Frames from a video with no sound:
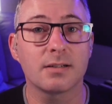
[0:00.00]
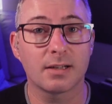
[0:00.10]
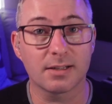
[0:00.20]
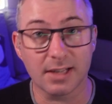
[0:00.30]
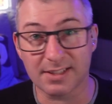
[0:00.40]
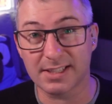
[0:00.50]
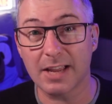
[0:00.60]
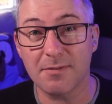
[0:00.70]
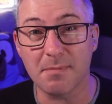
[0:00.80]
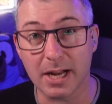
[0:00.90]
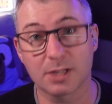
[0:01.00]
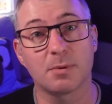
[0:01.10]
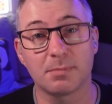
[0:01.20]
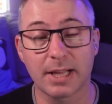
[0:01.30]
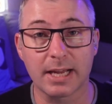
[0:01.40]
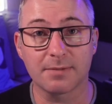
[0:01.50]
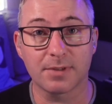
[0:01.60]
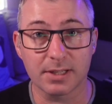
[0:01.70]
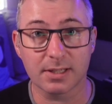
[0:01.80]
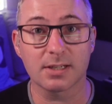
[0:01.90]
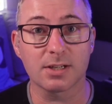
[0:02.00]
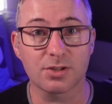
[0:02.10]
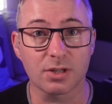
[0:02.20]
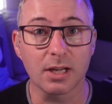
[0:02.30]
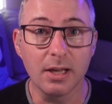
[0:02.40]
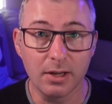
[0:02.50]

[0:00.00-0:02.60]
a safe management plan for this condition